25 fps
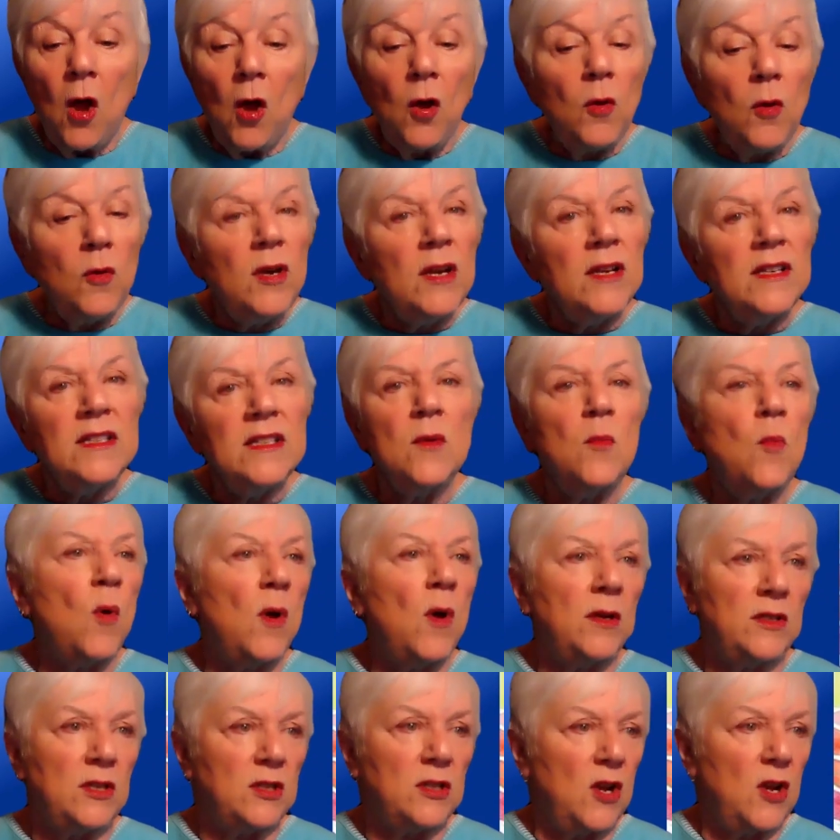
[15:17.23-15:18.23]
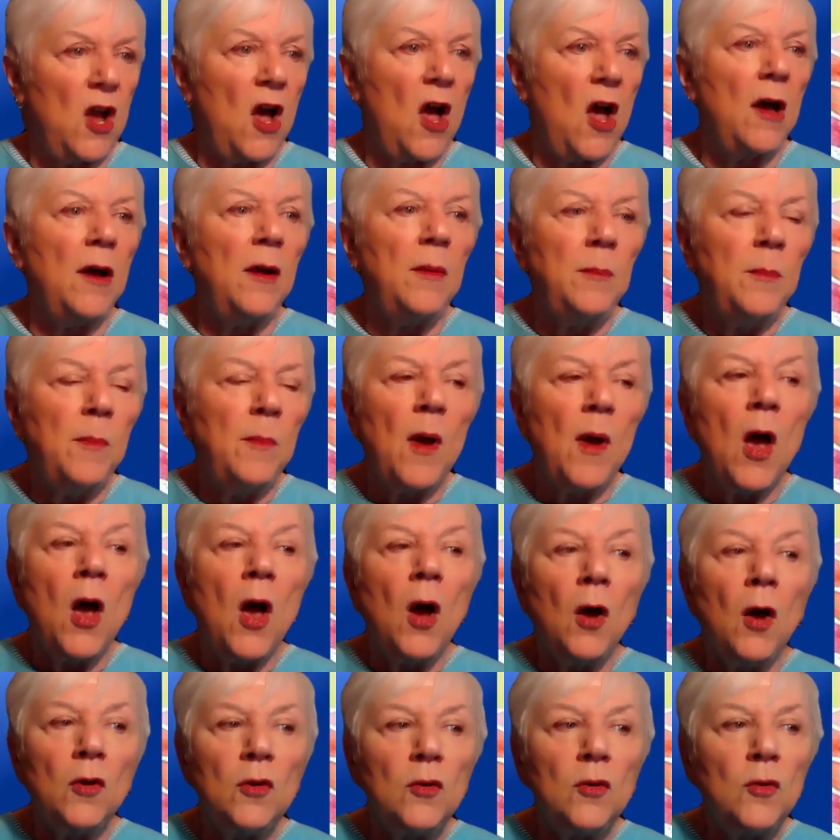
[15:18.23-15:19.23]
Who doesn't want to come
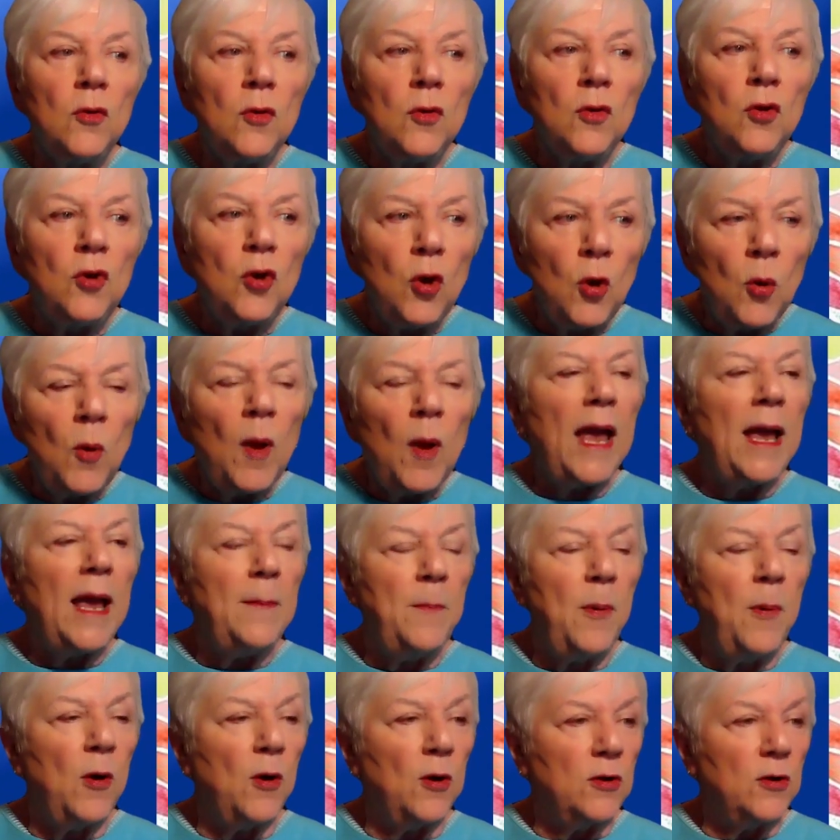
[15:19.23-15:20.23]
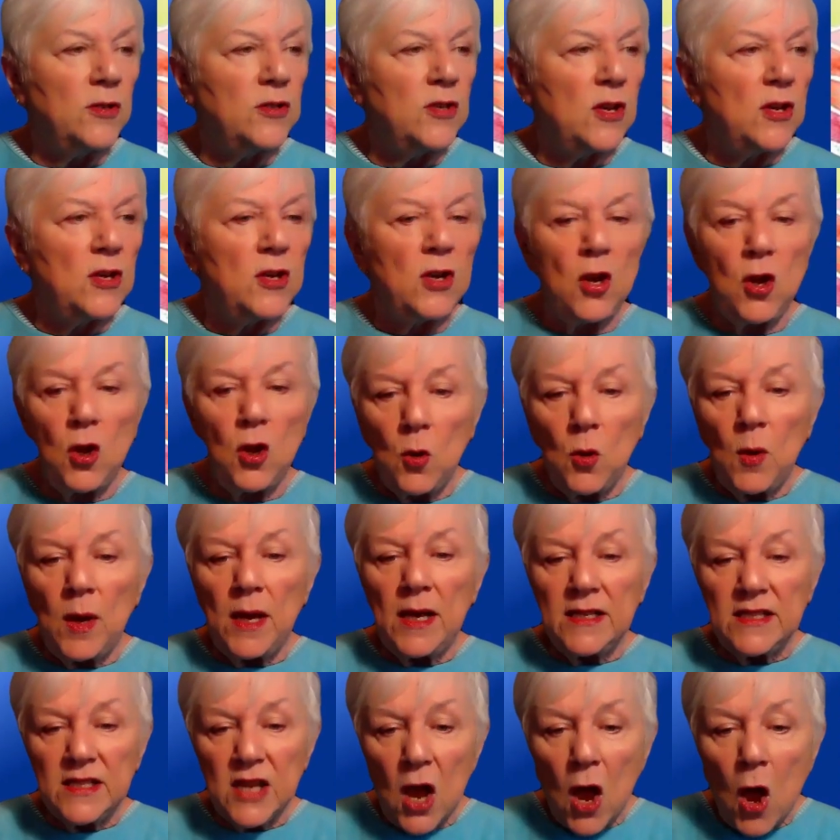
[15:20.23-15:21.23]
to a person who
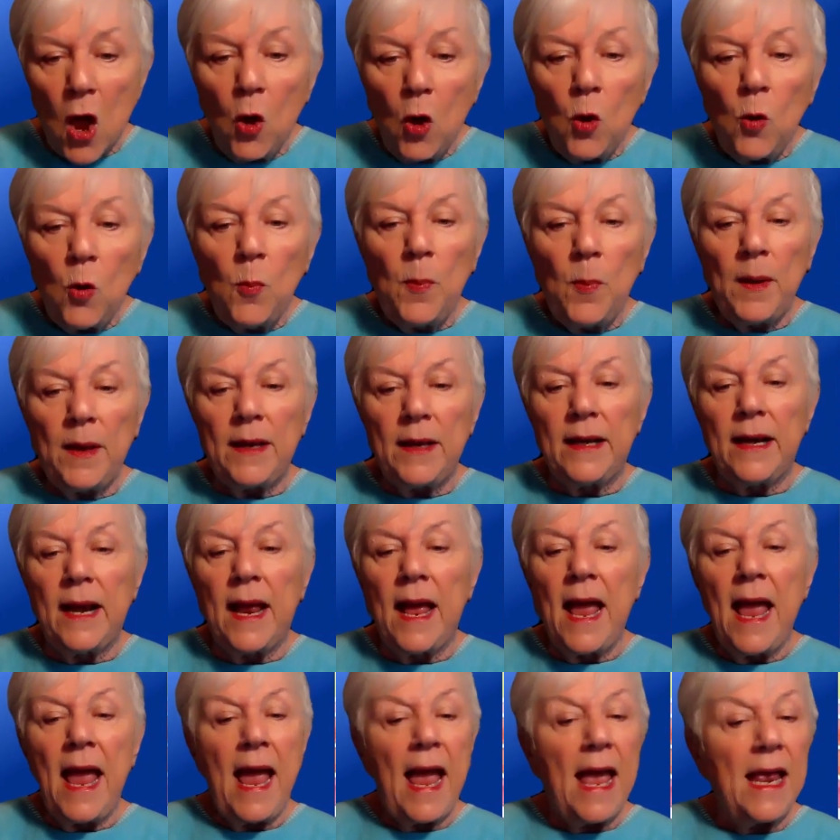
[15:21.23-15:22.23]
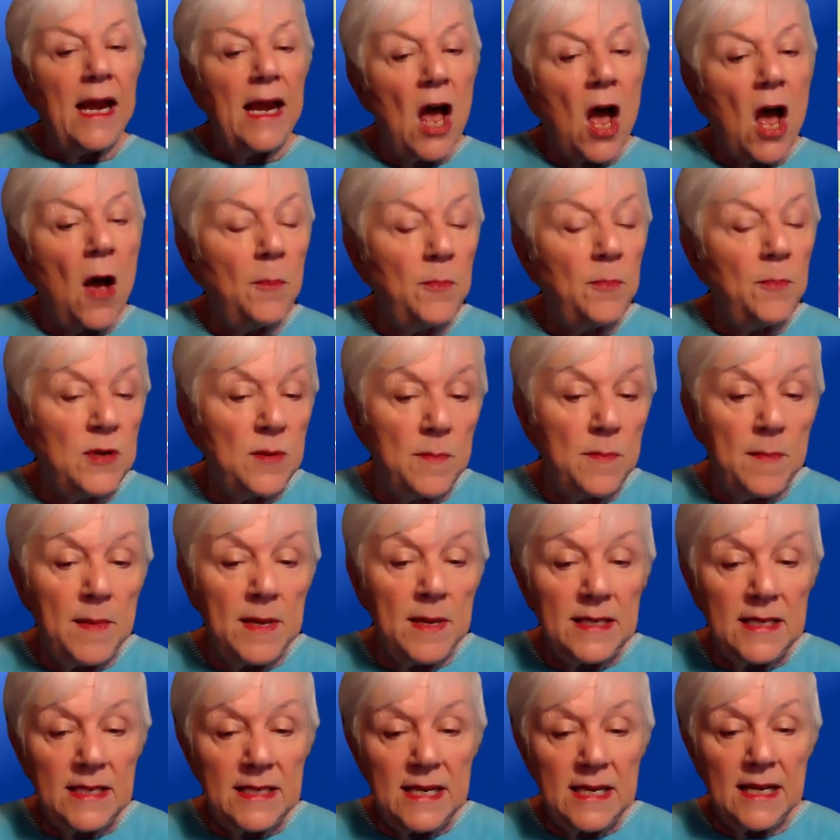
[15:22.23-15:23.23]
is open and
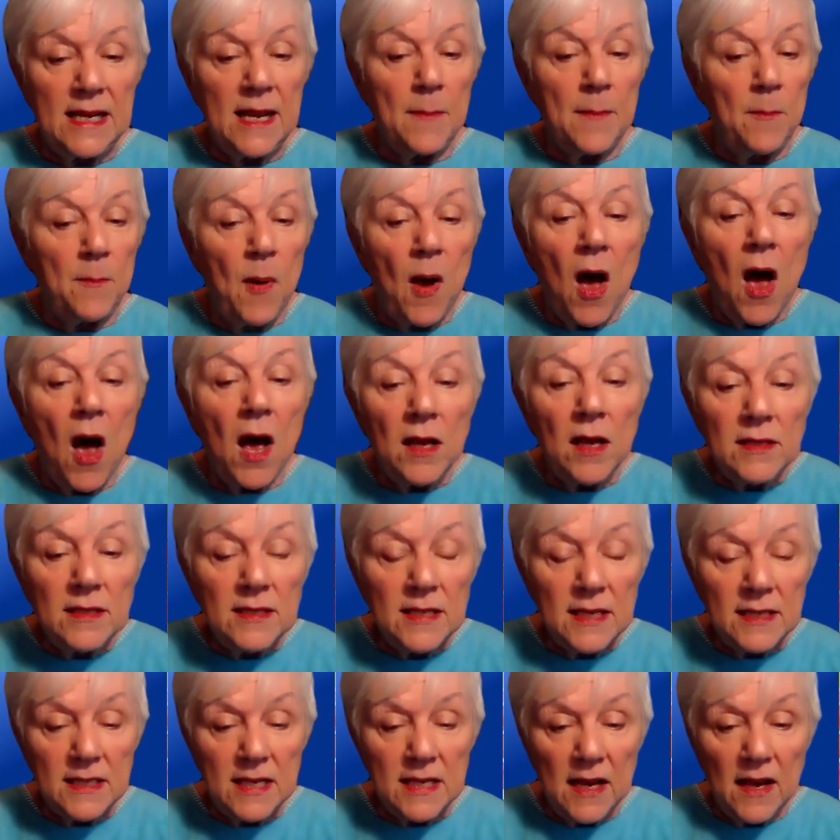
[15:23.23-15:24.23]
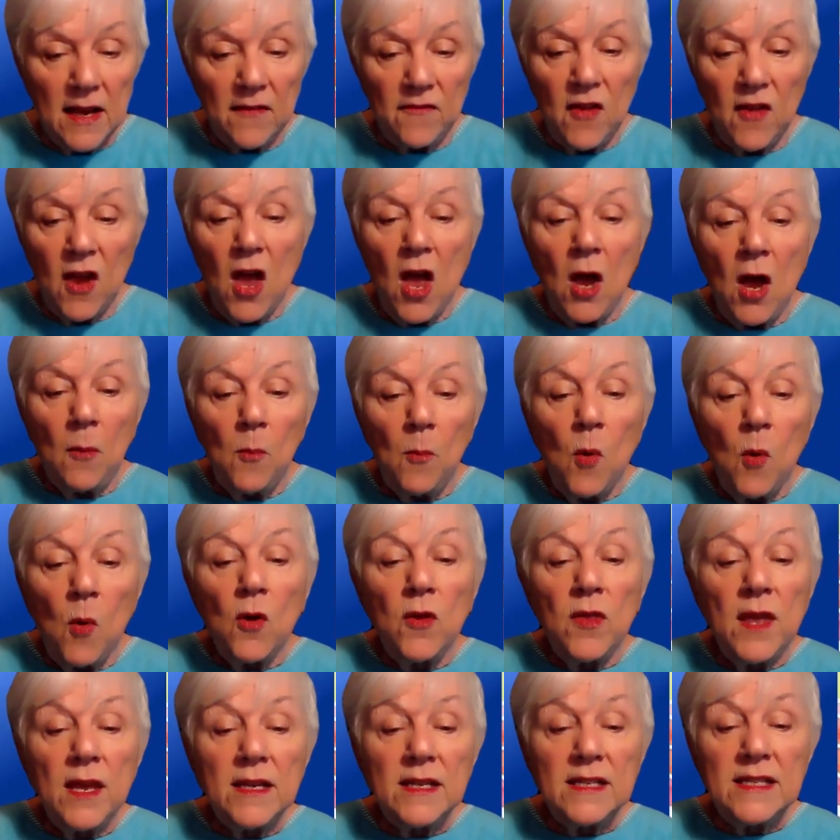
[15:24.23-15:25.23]
optimistic and positive
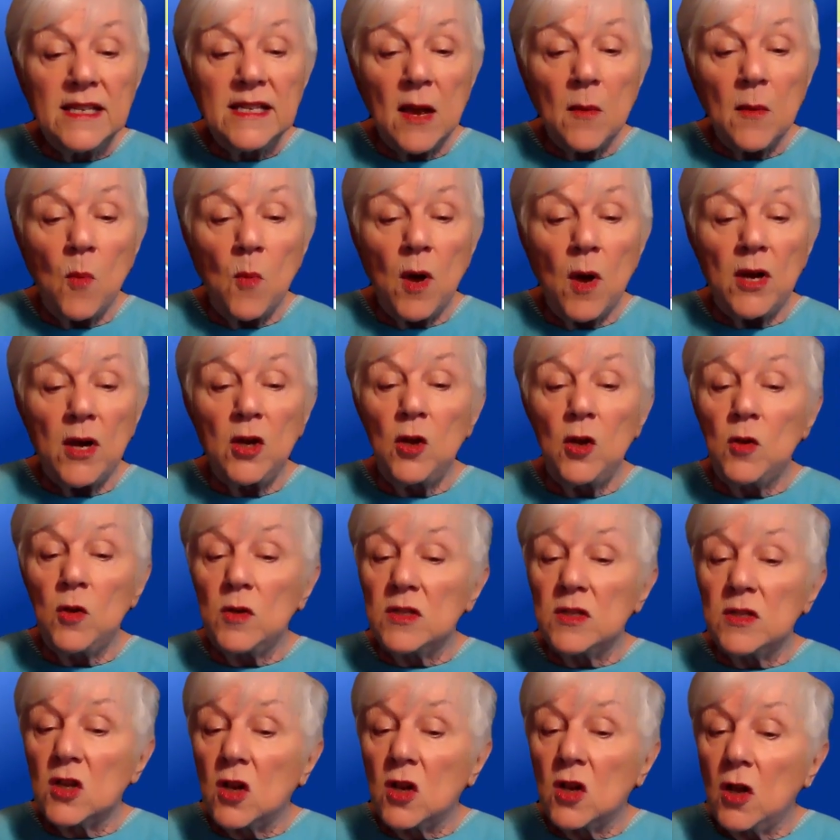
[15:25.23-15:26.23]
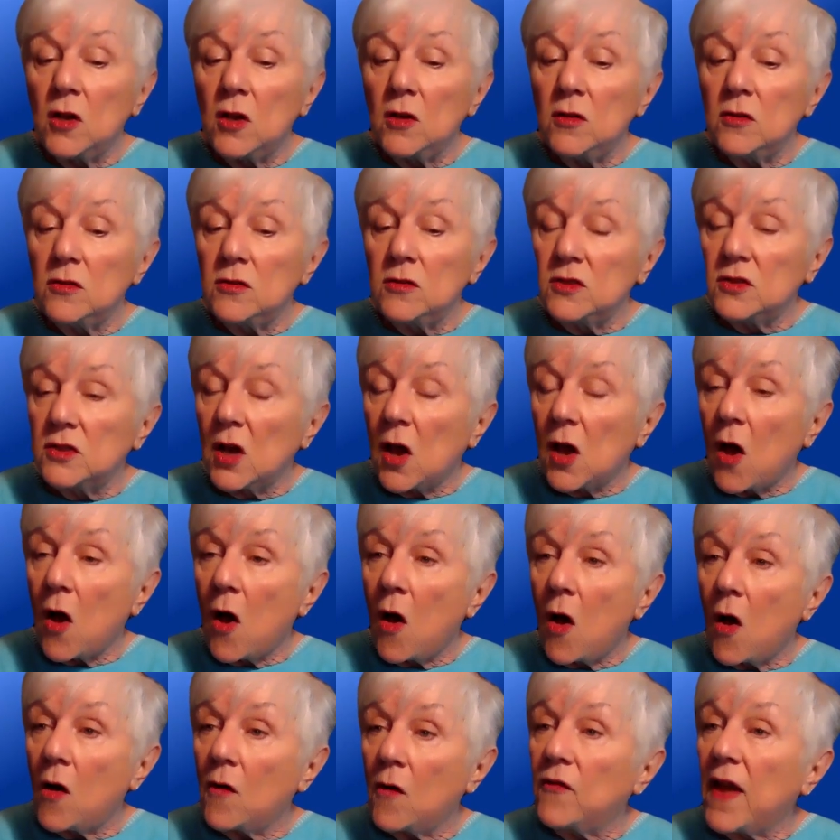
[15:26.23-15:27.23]
more than someone who is closed
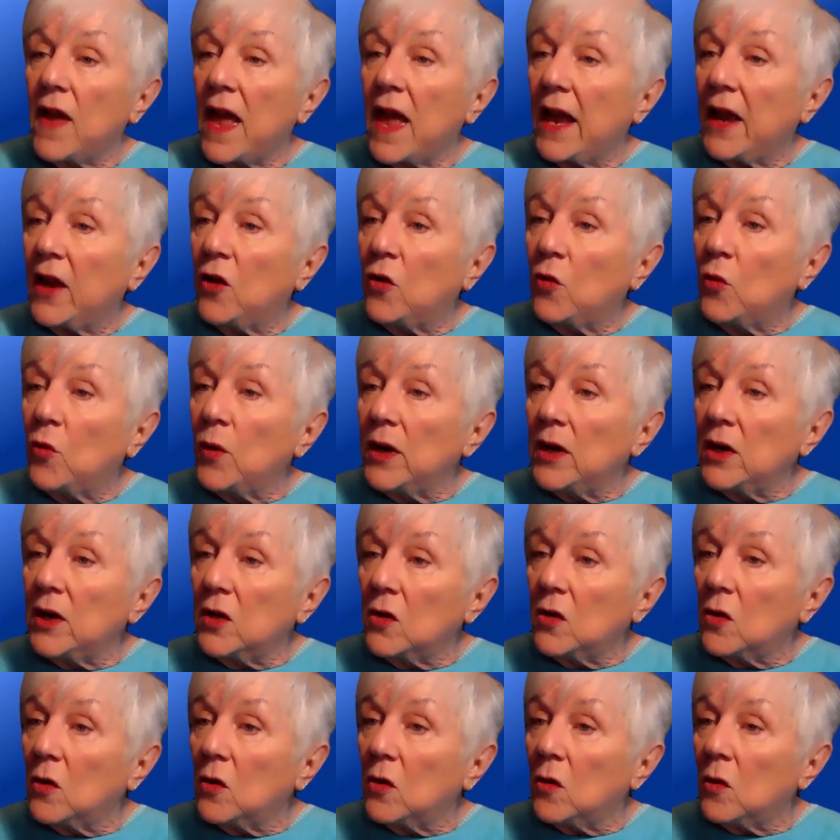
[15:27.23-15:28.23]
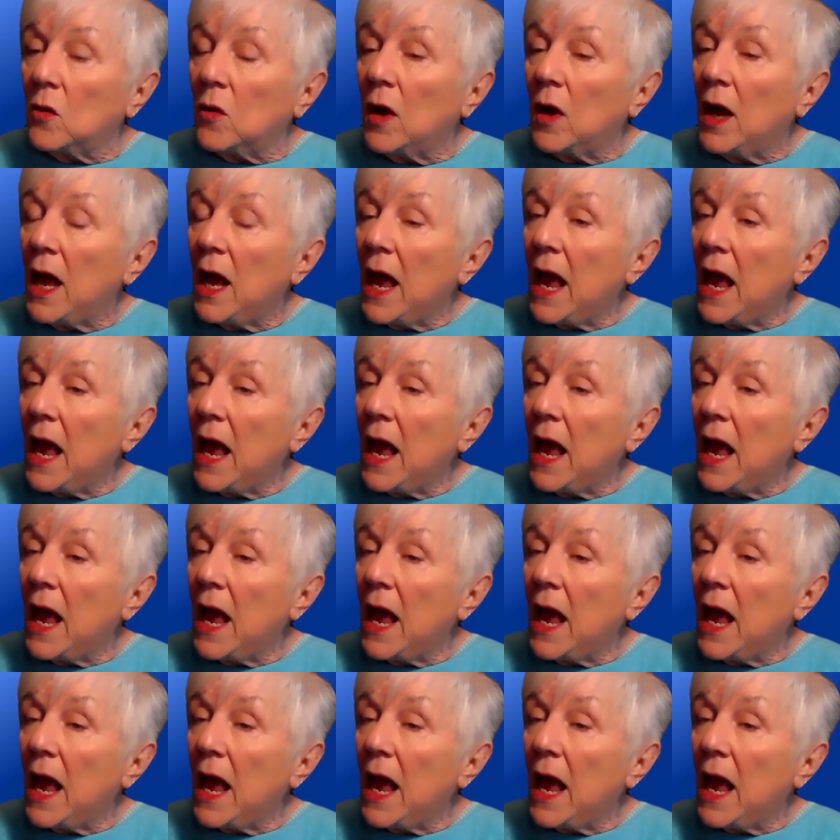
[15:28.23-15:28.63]
off and critical